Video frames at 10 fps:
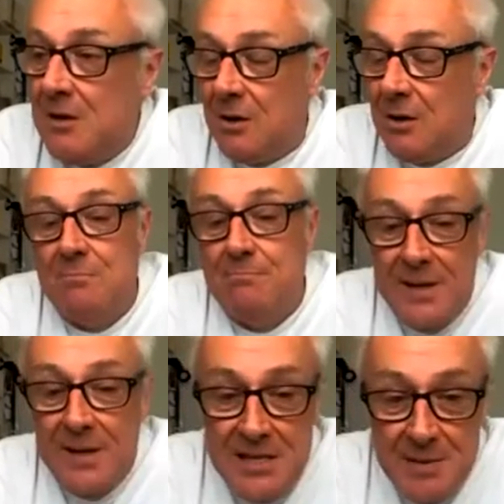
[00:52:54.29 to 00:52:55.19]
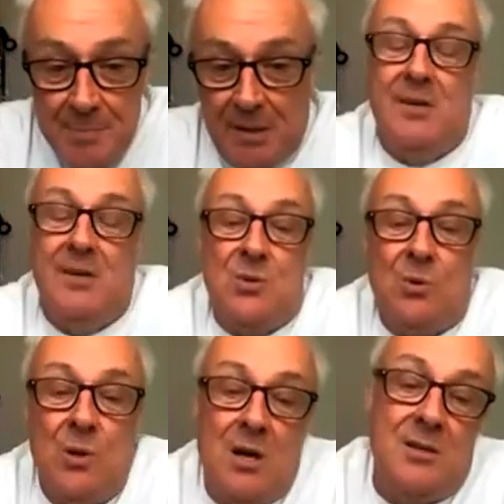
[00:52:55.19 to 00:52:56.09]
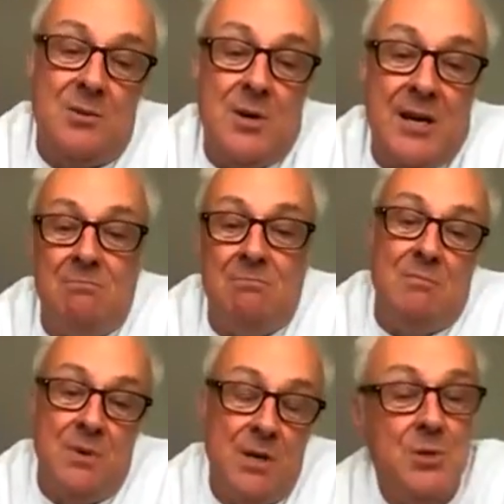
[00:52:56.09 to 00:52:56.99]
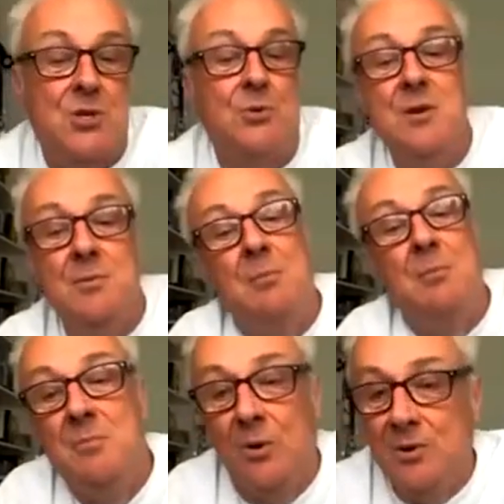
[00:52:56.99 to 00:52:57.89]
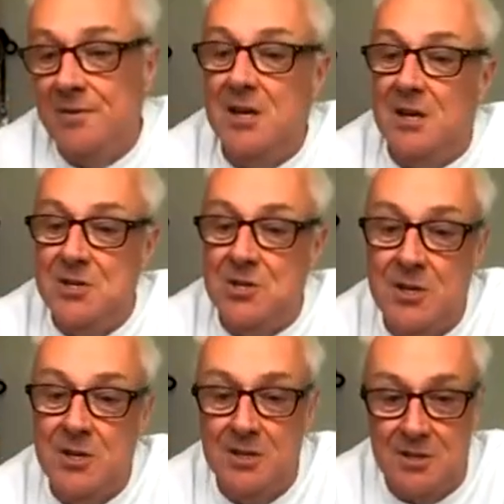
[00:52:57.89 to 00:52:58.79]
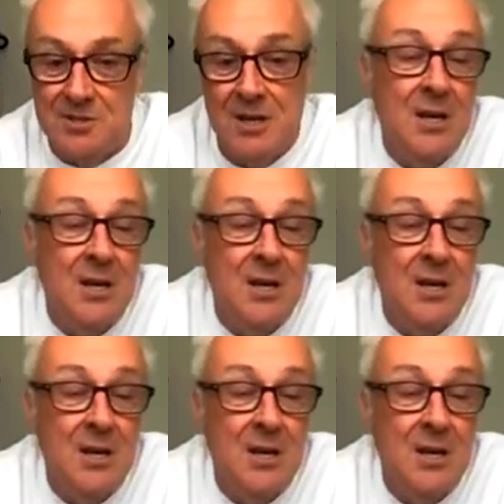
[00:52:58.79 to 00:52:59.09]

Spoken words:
On the Beeb, it's all hardware. No screen memory modification occurs.